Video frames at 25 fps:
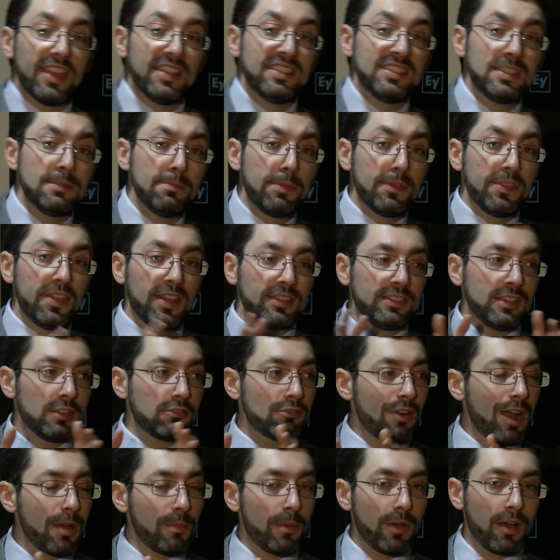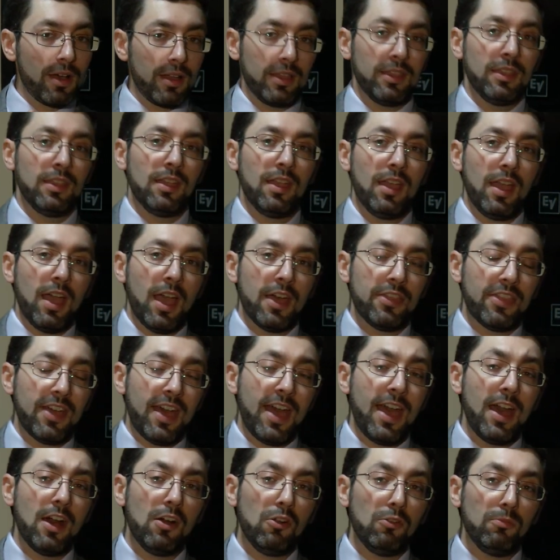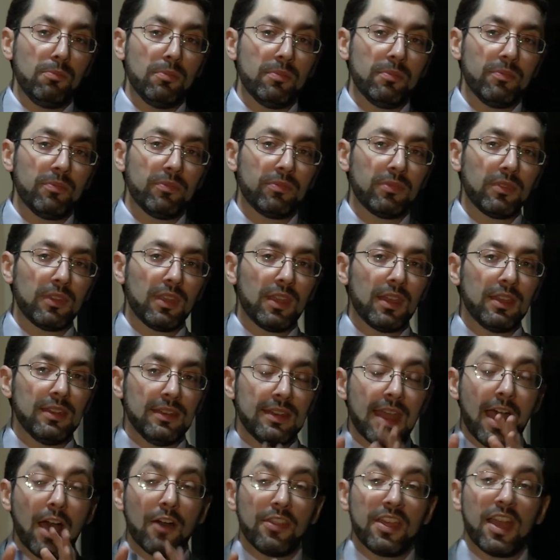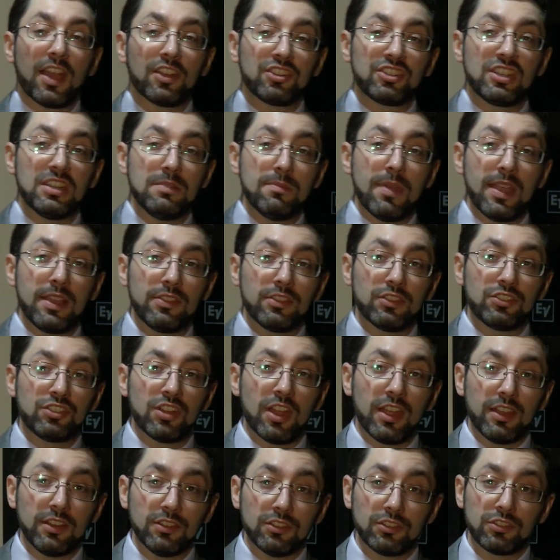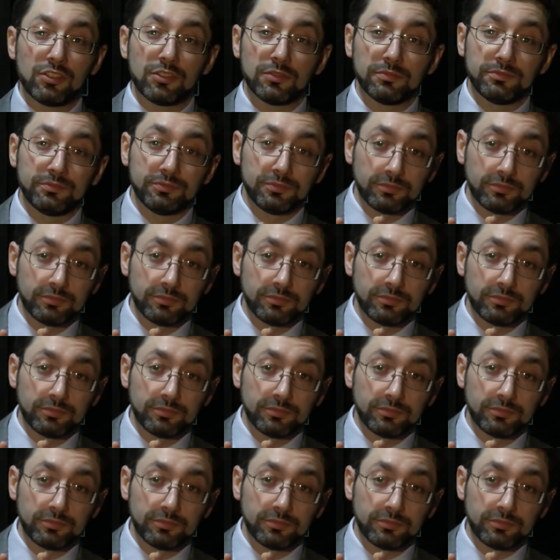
a sympathetic rabbi at the helm, now they actually make the change.